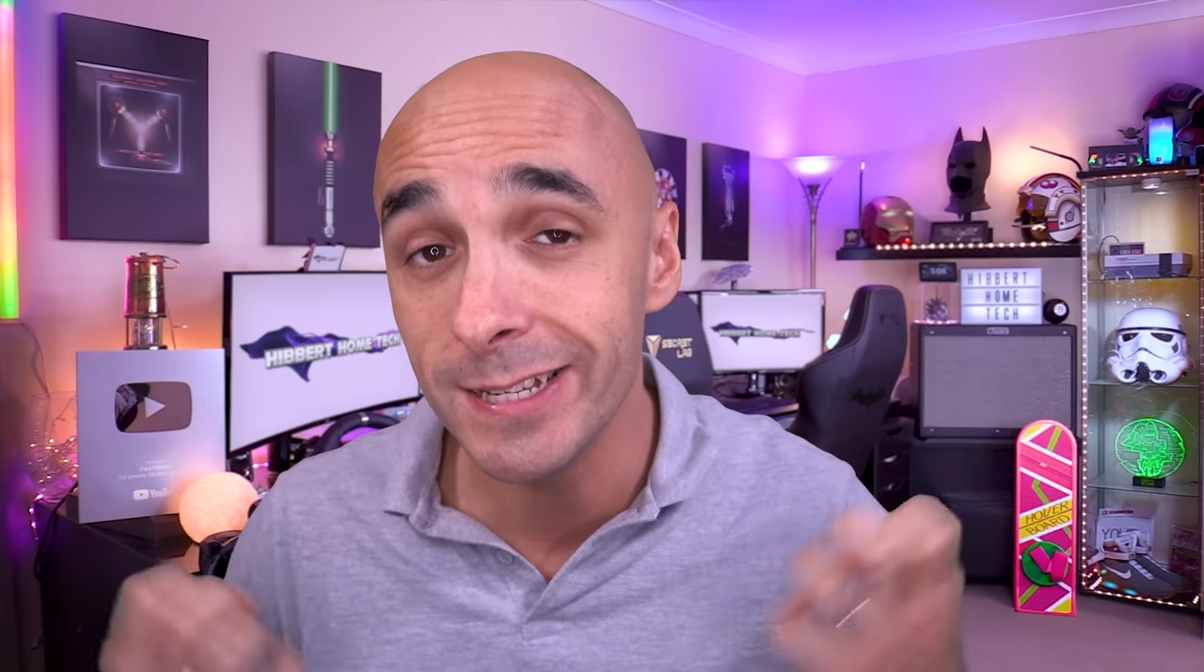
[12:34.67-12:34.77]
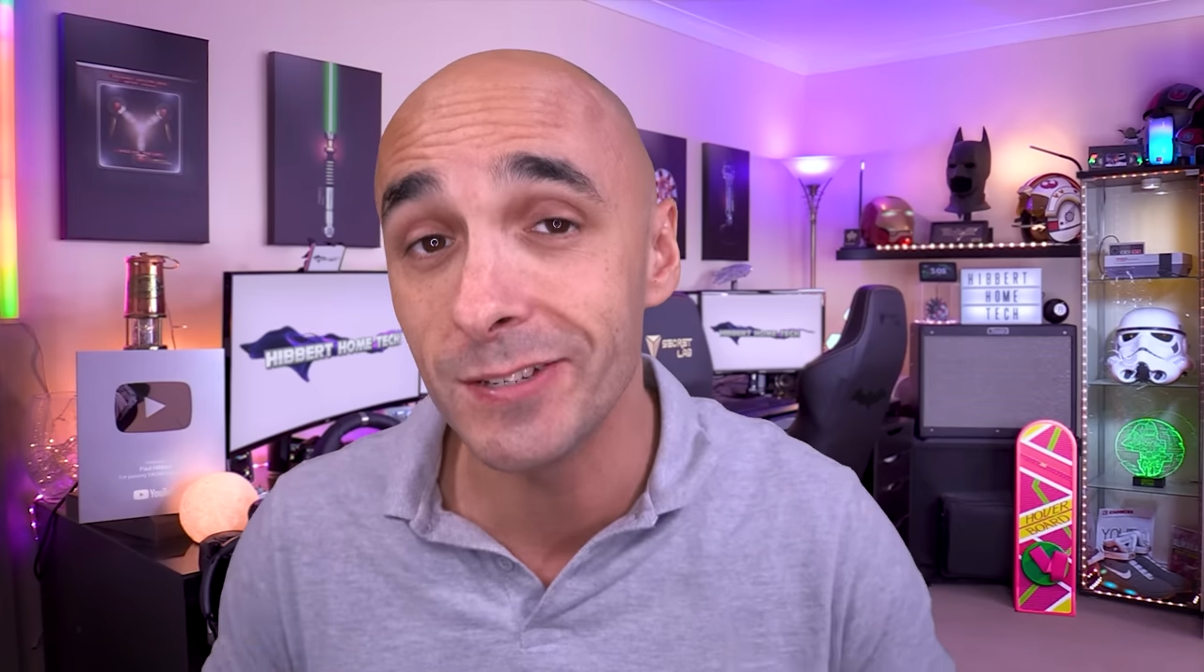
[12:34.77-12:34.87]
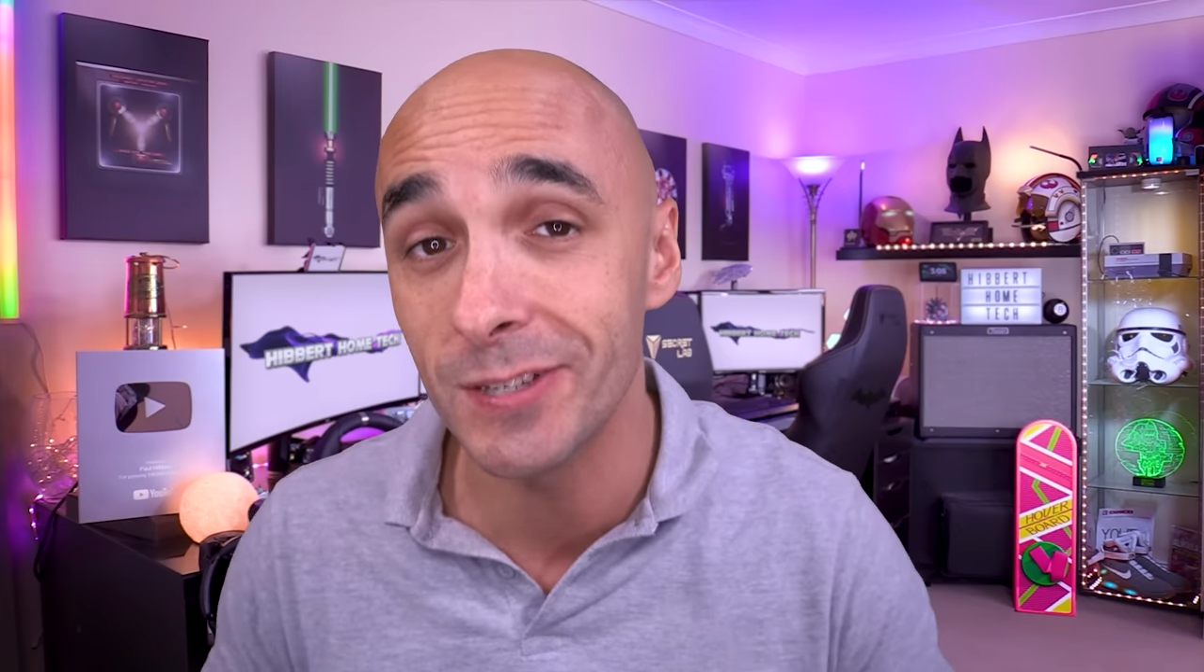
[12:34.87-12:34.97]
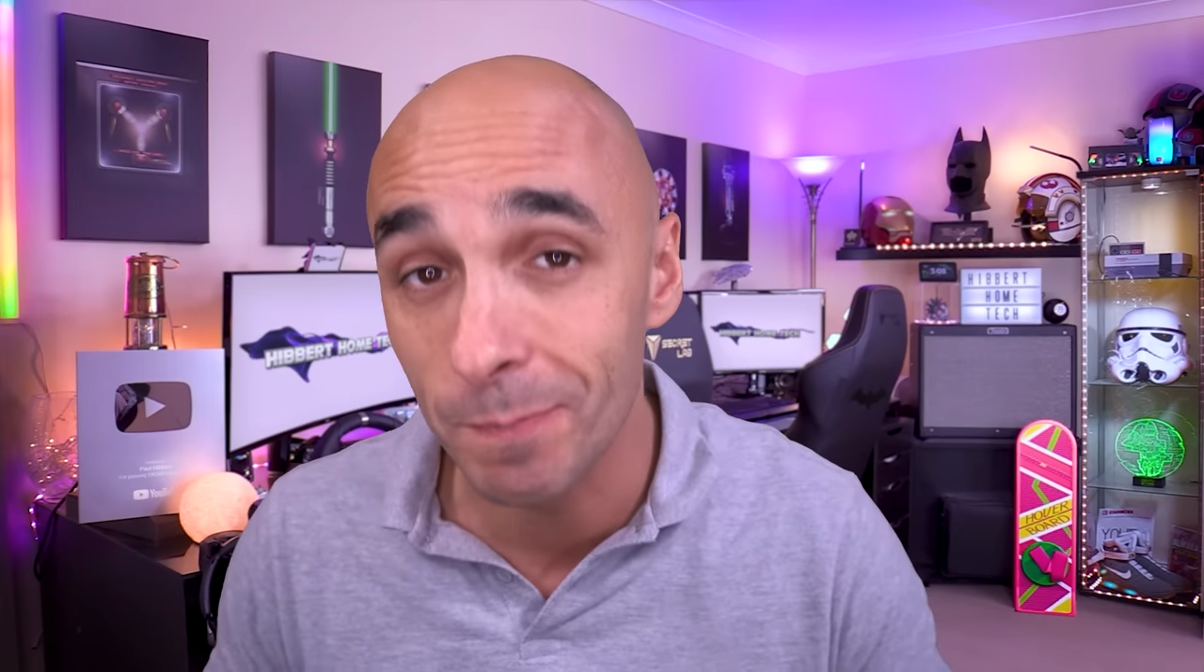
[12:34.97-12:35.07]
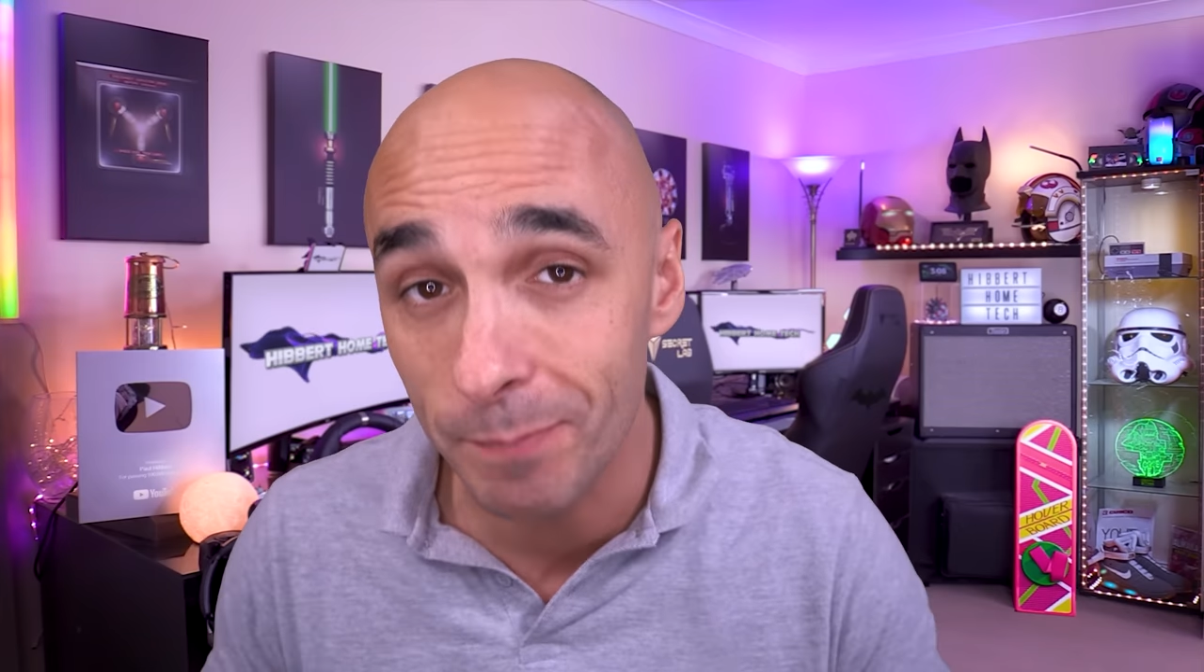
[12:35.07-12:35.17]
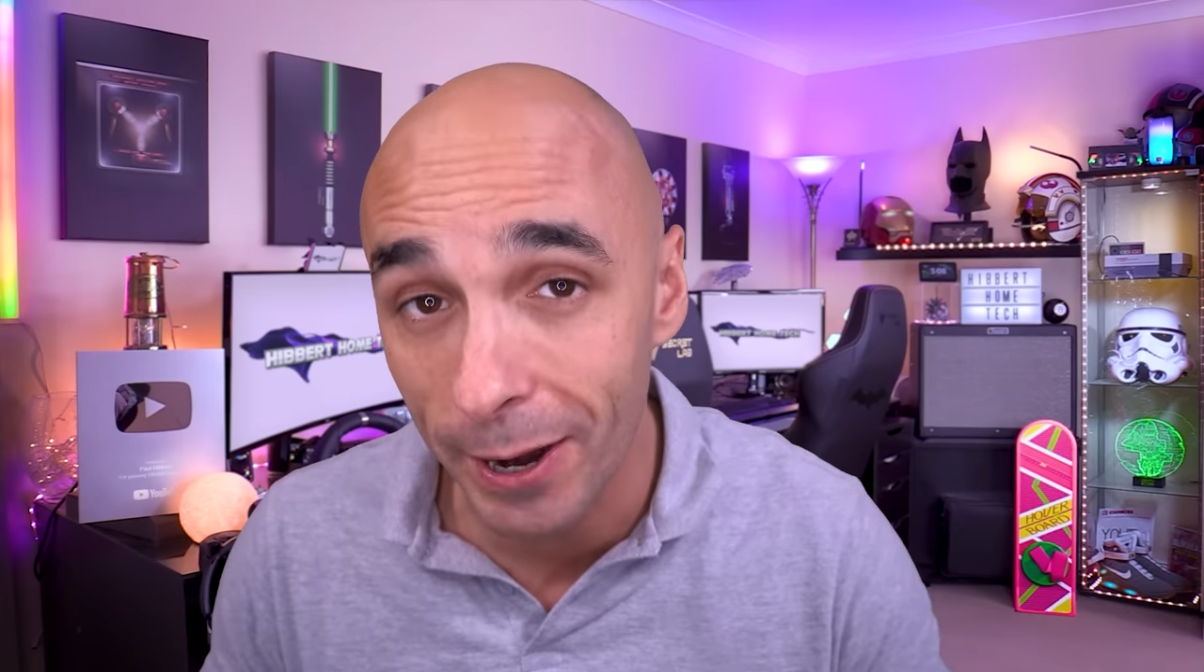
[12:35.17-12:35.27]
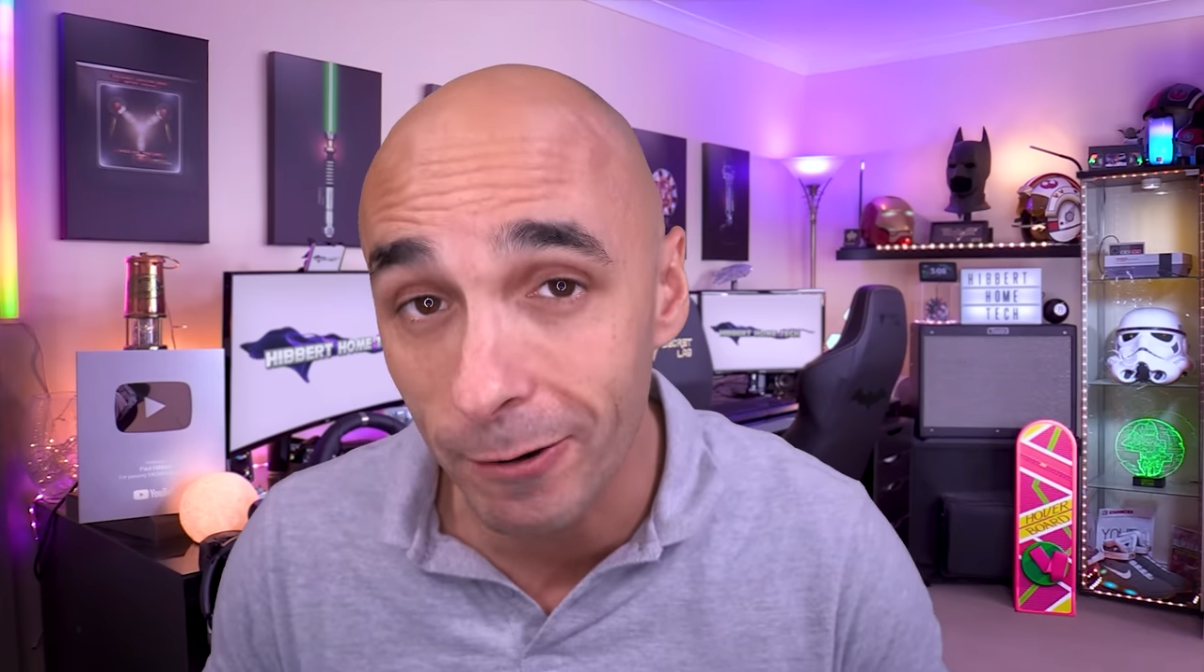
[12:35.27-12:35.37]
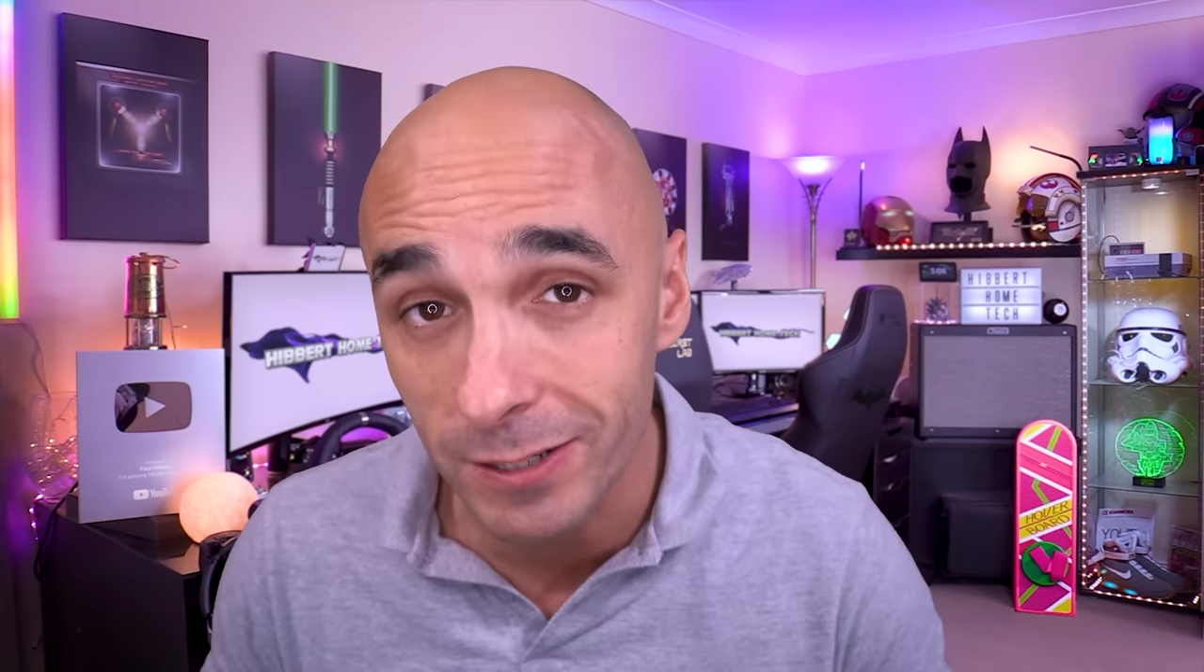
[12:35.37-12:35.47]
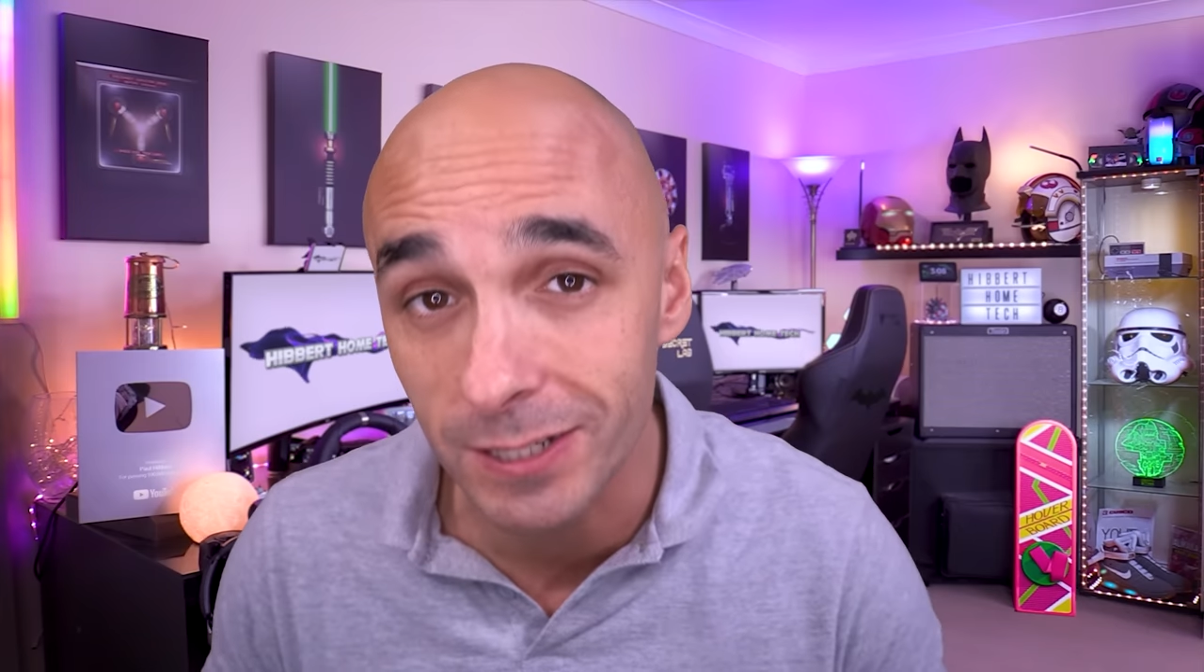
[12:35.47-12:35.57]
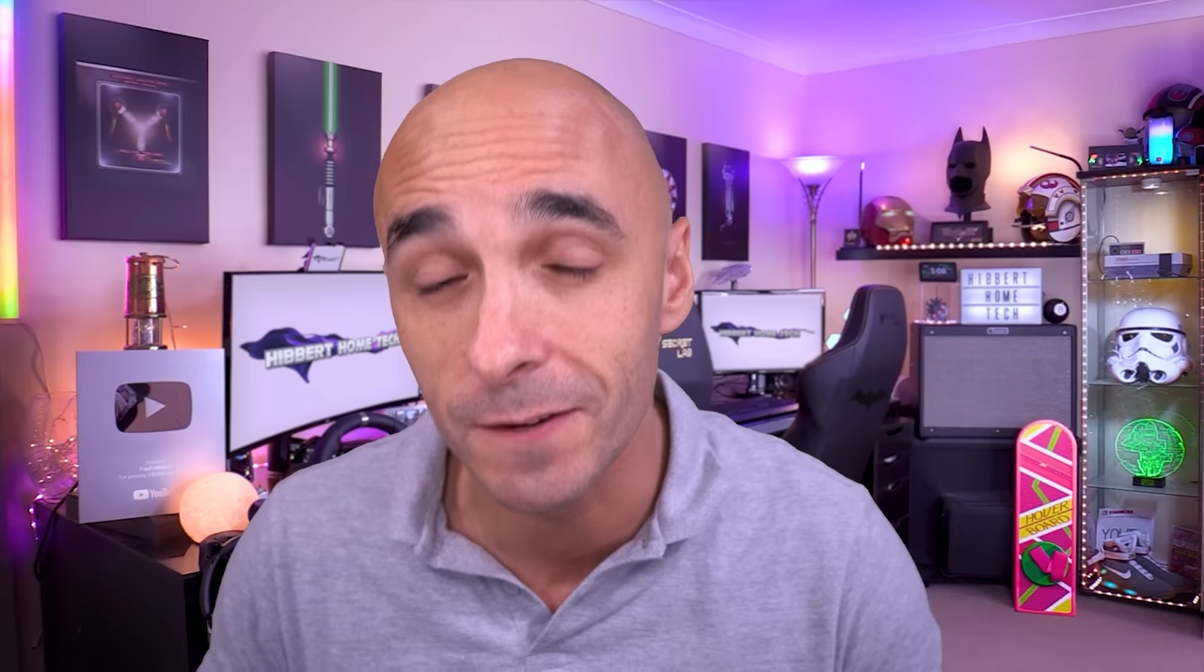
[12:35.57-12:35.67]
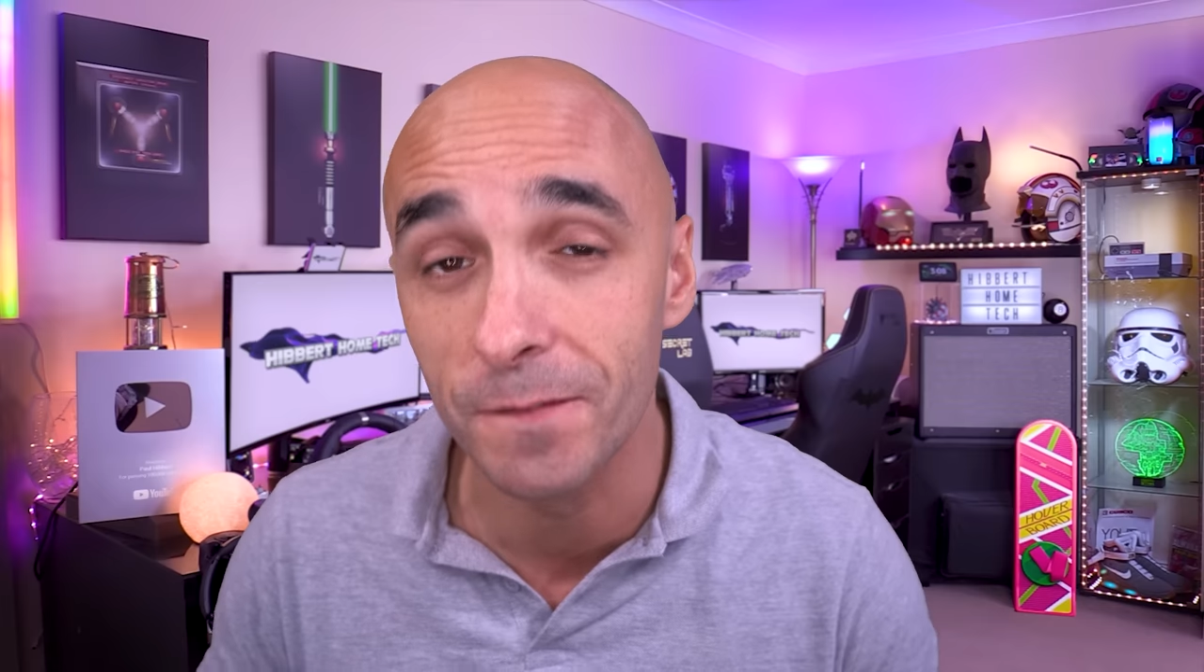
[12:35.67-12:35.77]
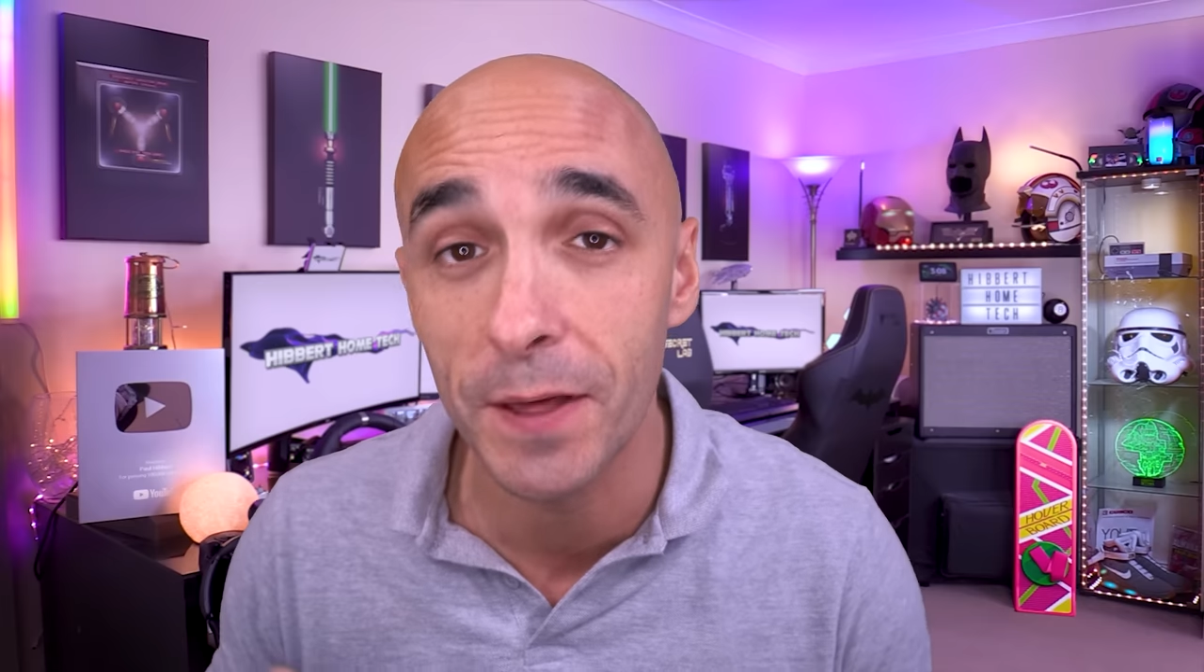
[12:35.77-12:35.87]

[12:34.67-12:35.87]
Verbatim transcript: it's imperative